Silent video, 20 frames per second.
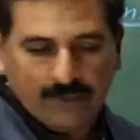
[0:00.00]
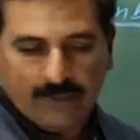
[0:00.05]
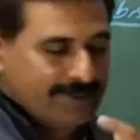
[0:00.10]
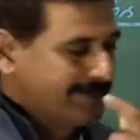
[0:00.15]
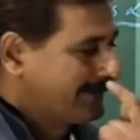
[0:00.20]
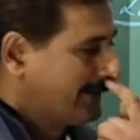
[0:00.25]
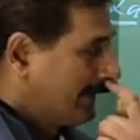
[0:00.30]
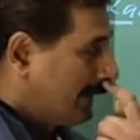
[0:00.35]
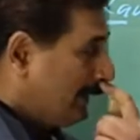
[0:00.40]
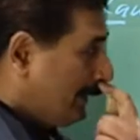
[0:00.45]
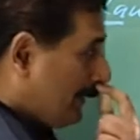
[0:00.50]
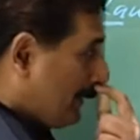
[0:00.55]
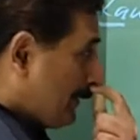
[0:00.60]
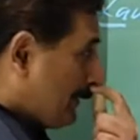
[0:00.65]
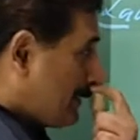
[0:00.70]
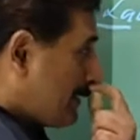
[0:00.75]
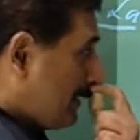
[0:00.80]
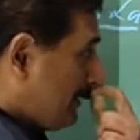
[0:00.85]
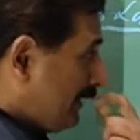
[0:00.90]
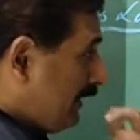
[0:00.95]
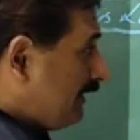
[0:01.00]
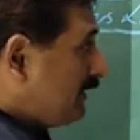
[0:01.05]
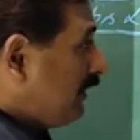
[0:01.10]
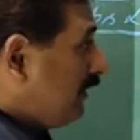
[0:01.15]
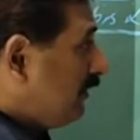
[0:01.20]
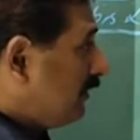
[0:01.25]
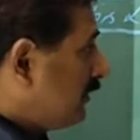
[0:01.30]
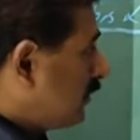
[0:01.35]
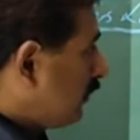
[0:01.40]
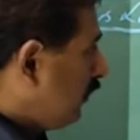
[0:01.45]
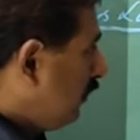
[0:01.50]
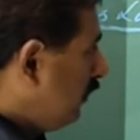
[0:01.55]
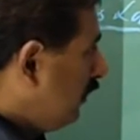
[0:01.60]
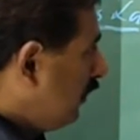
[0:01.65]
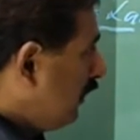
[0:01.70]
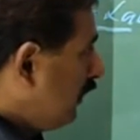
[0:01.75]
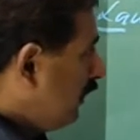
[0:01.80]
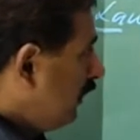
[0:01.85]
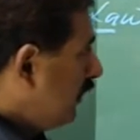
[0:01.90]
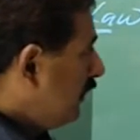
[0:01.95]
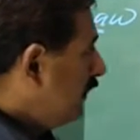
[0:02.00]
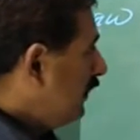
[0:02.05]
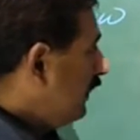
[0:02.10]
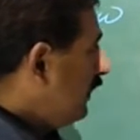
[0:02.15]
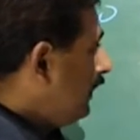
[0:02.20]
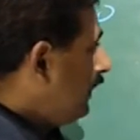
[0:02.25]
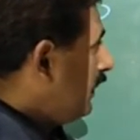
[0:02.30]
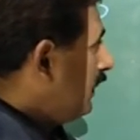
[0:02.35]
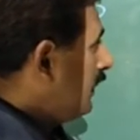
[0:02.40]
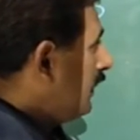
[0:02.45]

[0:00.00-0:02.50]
is second question? This is also the